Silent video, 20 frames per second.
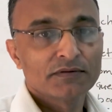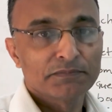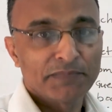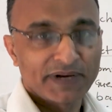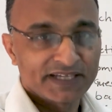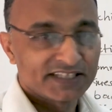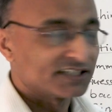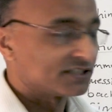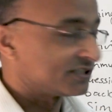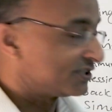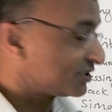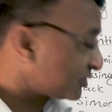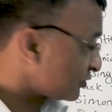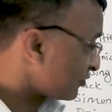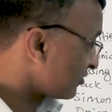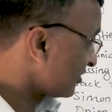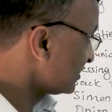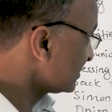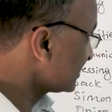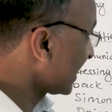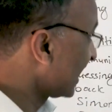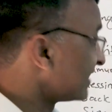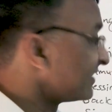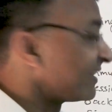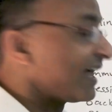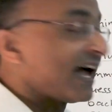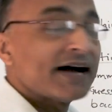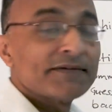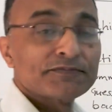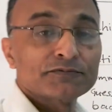by the students, and
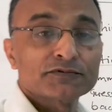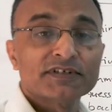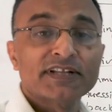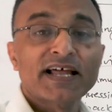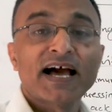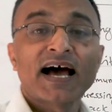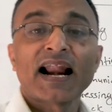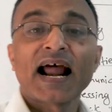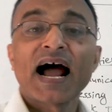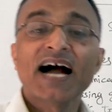they are